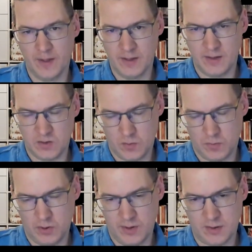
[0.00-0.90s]
These
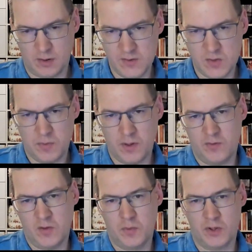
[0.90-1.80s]
components are also part of
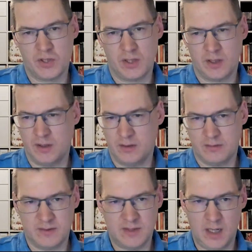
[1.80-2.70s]
the project, and
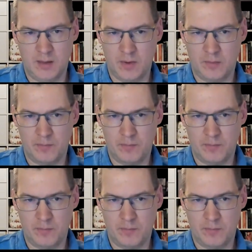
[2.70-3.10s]
same